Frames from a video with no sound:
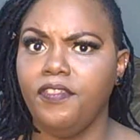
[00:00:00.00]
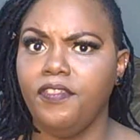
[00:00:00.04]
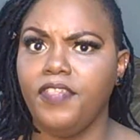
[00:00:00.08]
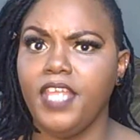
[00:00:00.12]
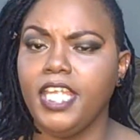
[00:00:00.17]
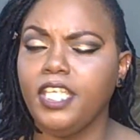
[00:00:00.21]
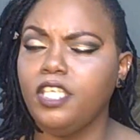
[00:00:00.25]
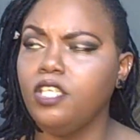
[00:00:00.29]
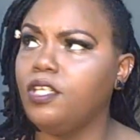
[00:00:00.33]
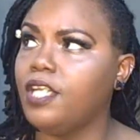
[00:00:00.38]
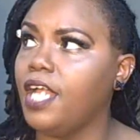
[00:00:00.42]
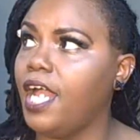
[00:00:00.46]

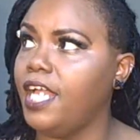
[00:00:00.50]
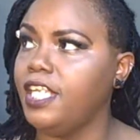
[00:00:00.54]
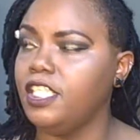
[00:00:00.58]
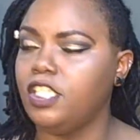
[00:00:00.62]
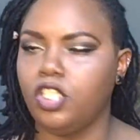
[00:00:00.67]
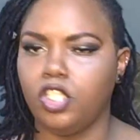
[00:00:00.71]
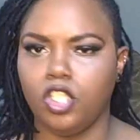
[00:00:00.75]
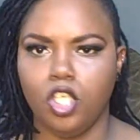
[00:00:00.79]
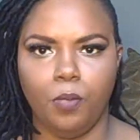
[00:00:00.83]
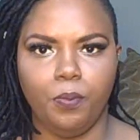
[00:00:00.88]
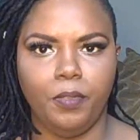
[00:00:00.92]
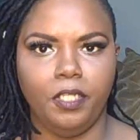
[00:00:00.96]
Thank you
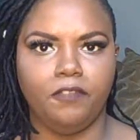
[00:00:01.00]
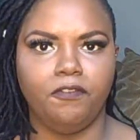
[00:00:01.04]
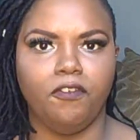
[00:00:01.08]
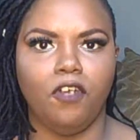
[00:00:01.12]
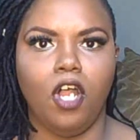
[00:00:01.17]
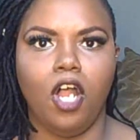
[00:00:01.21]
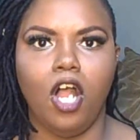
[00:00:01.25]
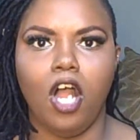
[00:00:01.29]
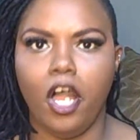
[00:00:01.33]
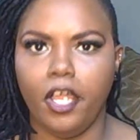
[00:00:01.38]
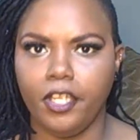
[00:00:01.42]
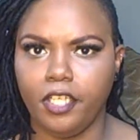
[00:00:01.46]
guys so much
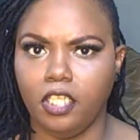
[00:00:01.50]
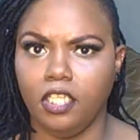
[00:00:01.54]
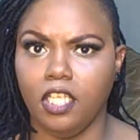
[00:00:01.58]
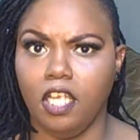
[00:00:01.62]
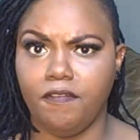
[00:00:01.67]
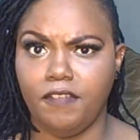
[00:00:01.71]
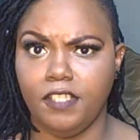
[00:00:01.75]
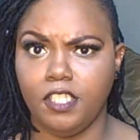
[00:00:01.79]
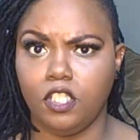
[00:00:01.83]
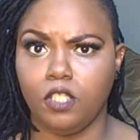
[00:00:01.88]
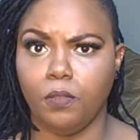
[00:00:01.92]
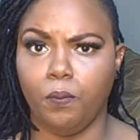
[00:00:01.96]
for all your
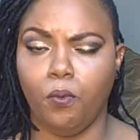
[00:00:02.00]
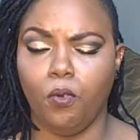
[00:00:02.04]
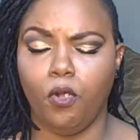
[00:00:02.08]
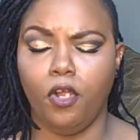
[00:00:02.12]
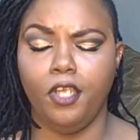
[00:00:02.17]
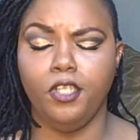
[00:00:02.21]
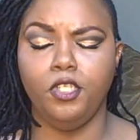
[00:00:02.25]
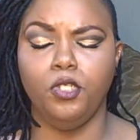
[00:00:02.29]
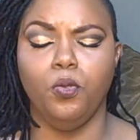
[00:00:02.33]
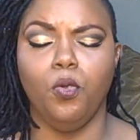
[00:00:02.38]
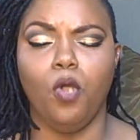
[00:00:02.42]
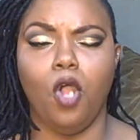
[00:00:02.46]
love and
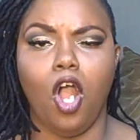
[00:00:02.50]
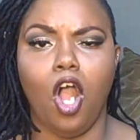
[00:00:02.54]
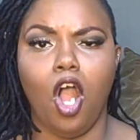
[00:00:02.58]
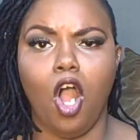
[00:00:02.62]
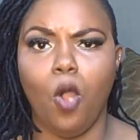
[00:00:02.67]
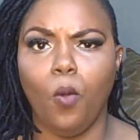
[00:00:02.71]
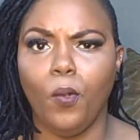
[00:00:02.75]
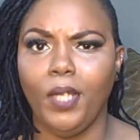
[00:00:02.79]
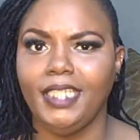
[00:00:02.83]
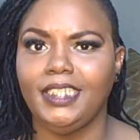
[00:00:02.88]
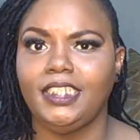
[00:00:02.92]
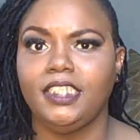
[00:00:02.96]
support. You
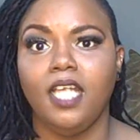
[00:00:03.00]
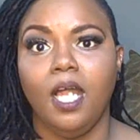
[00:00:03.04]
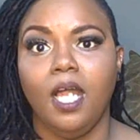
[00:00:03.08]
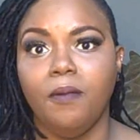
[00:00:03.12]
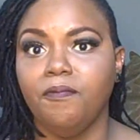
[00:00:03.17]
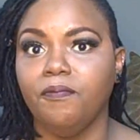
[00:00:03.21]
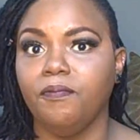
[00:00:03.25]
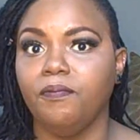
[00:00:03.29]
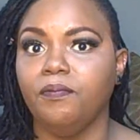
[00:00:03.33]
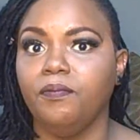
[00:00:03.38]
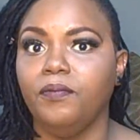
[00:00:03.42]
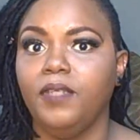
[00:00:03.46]
always
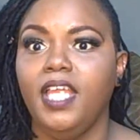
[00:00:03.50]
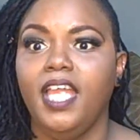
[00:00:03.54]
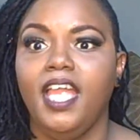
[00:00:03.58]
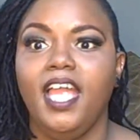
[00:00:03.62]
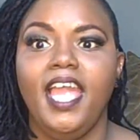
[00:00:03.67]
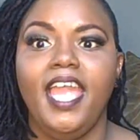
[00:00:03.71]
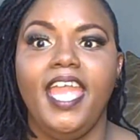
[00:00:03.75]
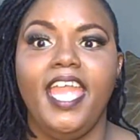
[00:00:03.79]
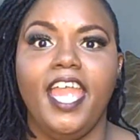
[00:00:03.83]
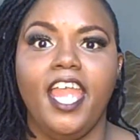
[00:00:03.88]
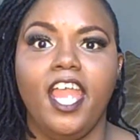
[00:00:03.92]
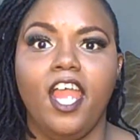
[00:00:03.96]
come
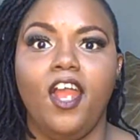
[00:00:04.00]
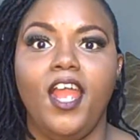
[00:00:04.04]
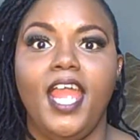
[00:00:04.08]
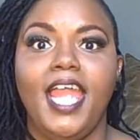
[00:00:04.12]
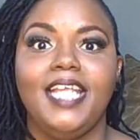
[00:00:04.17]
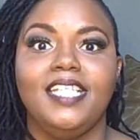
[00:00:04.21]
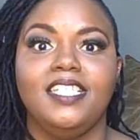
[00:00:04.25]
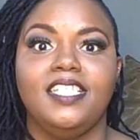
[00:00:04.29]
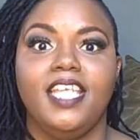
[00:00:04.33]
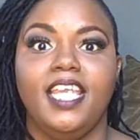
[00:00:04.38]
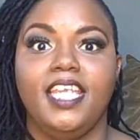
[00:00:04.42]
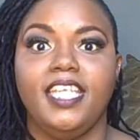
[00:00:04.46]
here
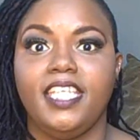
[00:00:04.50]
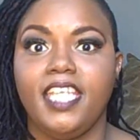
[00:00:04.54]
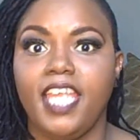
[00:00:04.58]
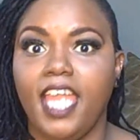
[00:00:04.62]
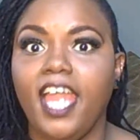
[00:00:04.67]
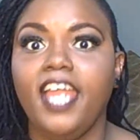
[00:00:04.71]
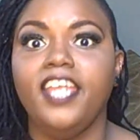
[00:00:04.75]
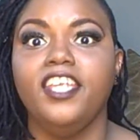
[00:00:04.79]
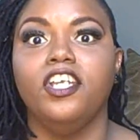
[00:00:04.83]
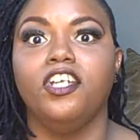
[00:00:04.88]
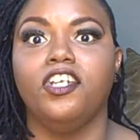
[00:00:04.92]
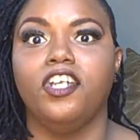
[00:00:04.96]
and take
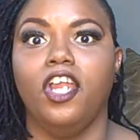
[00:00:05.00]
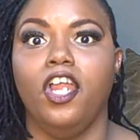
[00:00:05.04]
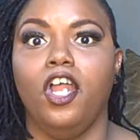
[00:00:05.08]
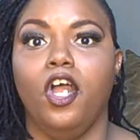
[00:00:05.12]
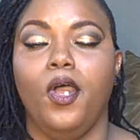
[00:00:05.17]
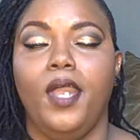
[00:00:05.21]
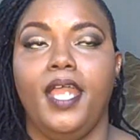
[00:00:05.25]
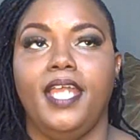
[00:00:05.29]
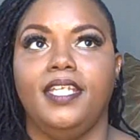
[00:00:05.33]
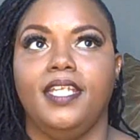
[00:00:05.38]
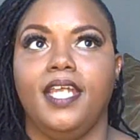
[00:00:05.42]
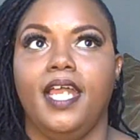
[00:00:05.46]
care of your
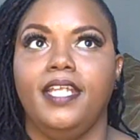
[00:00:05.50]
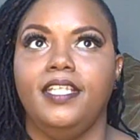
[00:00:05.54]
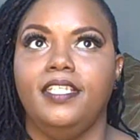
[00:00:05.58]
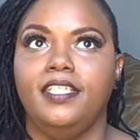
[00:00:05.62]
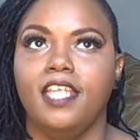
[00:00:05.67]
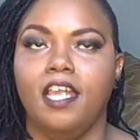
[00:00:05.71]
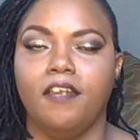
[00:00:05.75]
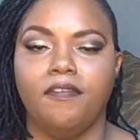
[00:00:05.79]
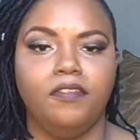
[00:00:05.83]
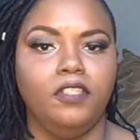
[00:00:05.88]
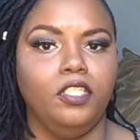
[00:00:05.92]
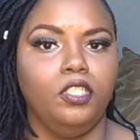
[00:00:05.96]
girl, and I
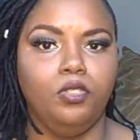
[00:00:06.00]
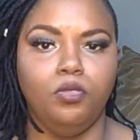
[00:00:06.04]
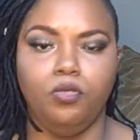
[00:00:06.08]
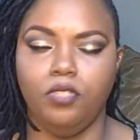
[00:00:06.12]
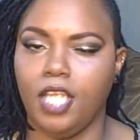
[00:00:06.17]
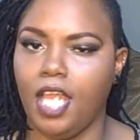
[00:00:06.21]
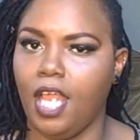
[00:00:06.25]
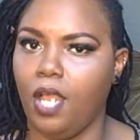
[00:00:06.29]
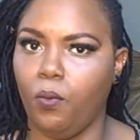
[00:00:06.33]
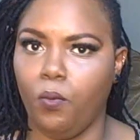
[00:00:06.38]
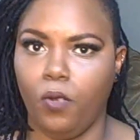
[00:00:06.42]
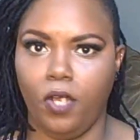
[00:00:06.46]
definitely do
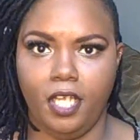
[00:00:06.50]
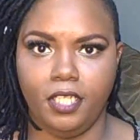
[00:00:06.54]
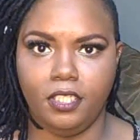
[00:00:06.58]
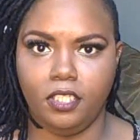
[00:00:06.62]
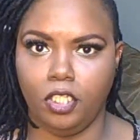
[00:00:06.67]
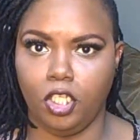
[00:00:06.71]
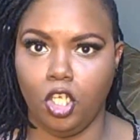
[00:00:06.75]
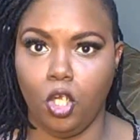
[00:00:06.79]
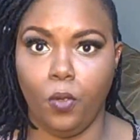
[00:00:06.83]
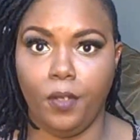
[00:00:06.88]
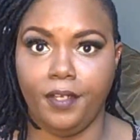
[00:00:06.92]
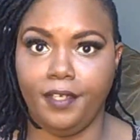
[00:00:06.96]
not want
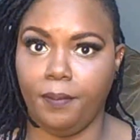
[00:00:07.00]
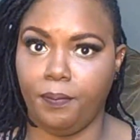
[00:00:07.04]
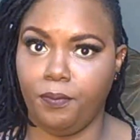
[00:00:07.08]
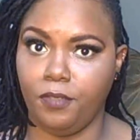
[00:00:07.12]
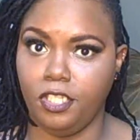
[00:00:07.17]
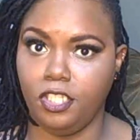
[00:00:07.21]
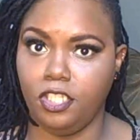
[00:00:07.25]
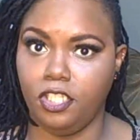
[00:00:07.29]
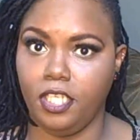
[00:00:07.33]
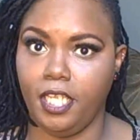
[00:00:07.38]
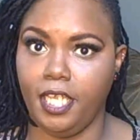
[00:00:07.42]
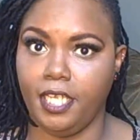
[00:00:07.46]
to go
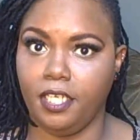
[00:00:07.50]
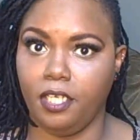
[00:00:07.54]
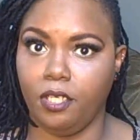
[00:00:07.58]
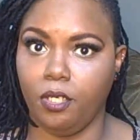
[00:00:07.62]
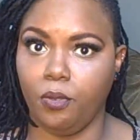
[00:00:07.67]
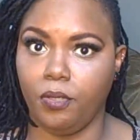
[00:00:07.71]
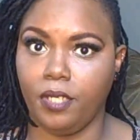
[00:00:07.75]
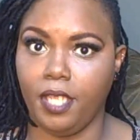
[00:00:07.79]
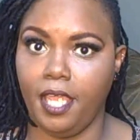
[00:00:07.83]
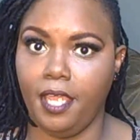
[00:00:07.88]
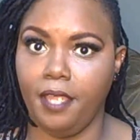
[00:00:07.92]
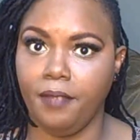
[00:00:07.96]
unappreciated,
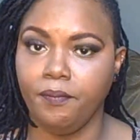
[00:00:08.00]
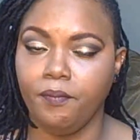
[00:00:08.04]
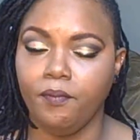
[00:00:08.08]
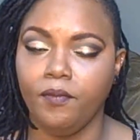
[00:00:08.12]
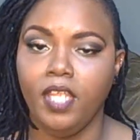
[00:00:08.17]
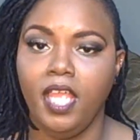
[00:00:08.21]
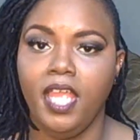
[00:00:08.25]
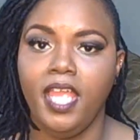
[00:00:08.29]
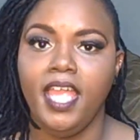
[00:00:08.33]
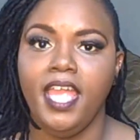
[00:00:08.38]
okay?